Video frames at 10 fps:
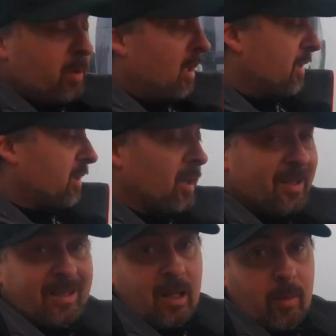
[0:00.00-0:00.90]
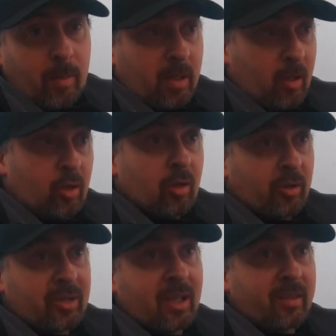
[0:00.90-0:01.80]
But I started to steam up and I could
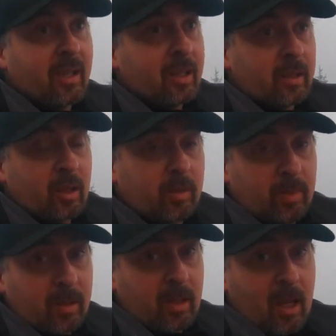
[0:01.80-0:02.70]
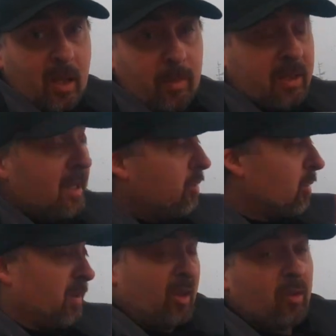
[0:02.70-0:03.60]
not see a thing, so it's a bit
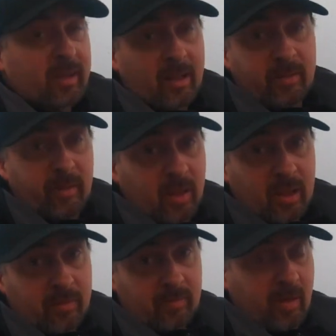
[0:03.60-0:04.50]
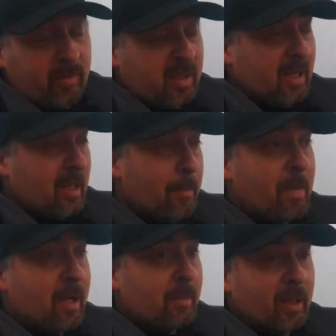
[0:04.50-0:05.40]
dangerous, but I got down it fine. I've skied it
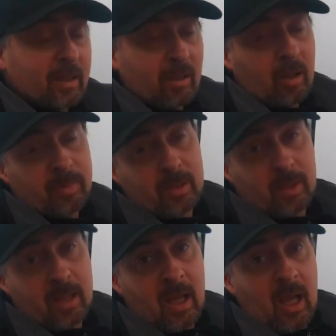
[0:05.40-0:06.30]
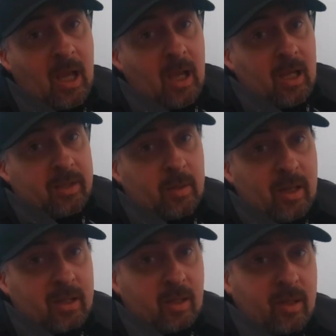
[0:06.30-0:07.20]
many times anyway. So
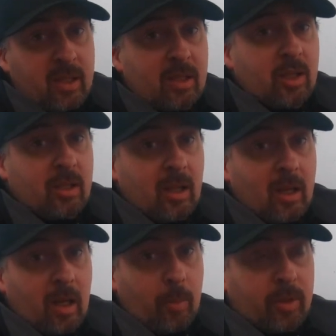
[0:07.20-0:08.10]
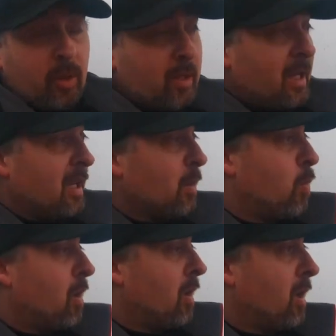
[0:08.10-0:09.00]
yeah, so this is just an opportunity here
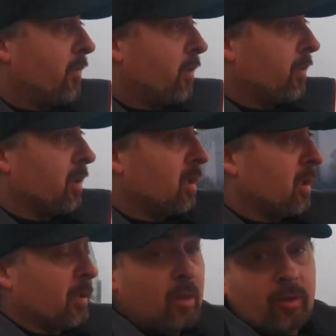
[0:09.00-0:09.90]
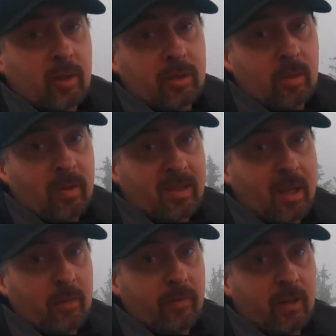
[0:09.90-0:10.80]
while I've got the gondola to
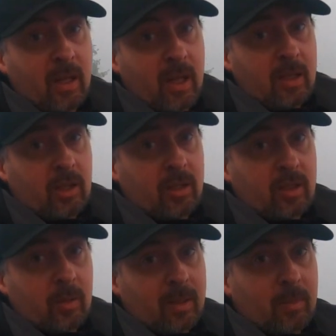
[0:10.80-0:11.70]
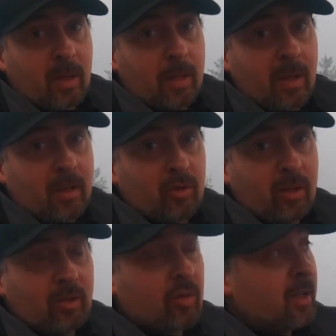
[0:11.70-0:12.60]
myself, just to explain about
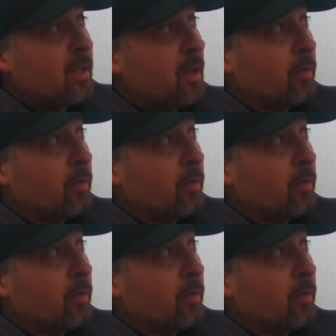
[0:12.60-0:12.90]
strength training.